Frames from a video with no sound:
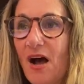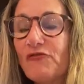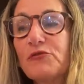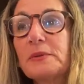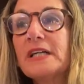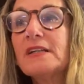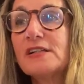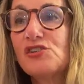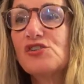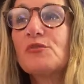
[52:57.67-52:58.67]

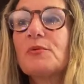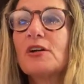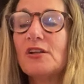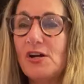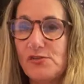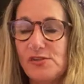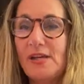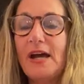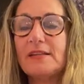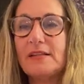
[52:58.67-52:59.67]
Really super close.
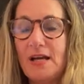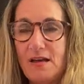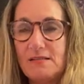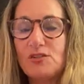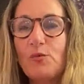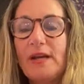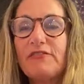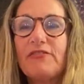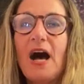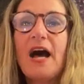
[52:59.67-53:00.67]
Yeah, uh,
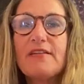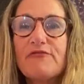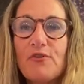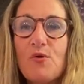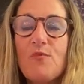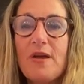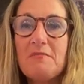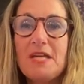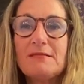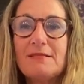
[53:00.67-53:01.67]
25 for
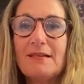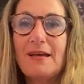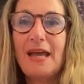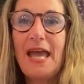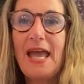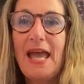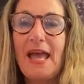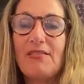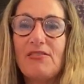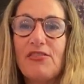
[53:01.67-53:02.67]
women
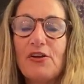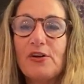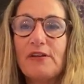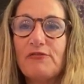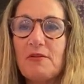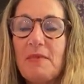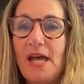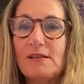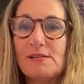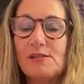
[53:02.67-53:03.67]
and 30 for
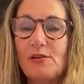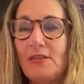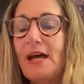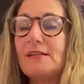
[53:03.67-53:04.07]
men. So that